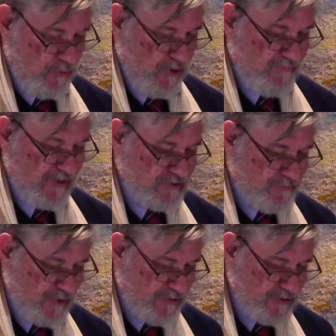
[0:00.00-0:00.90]
will have
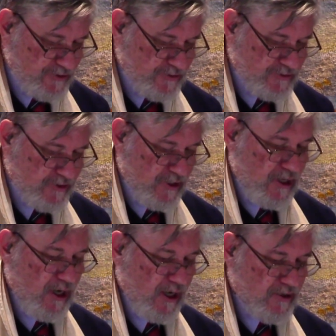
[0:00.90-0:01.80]
experienced
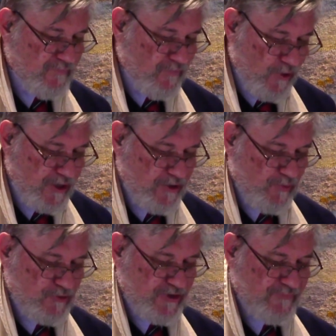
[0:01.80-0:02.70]

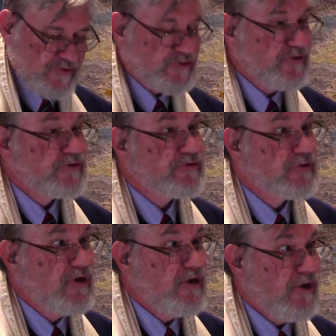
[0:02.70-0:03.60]
unavoidable
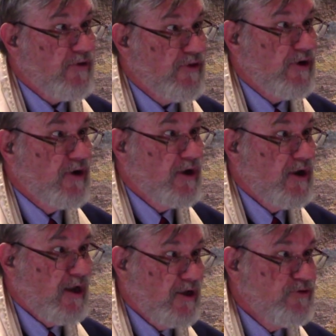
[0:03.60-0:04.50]
deficits in their
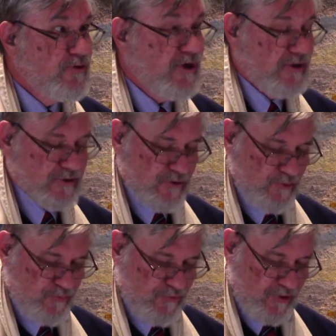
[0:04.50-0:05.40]

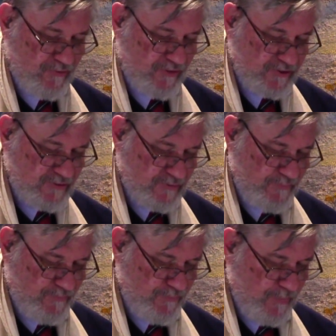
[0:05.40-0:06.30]
educational progress.
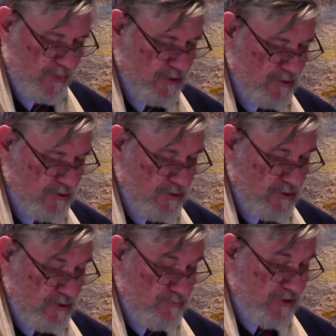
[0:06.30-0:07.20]

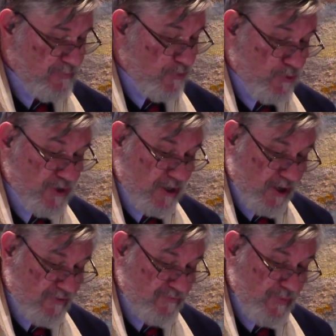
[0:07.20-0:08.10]
People we
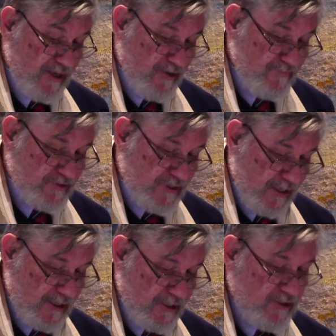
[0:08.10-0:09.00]
love may have
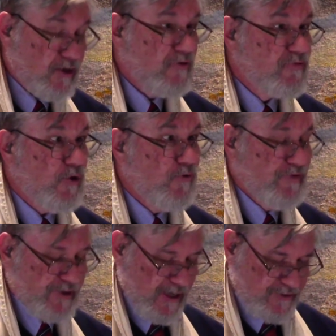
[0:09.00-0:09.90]
died of
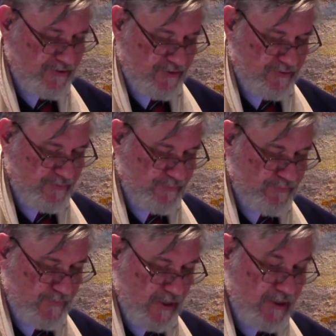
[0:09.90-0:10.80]
COVID-19,
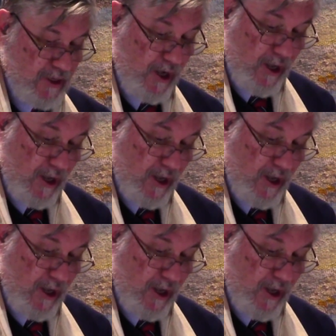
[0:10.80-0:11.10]
and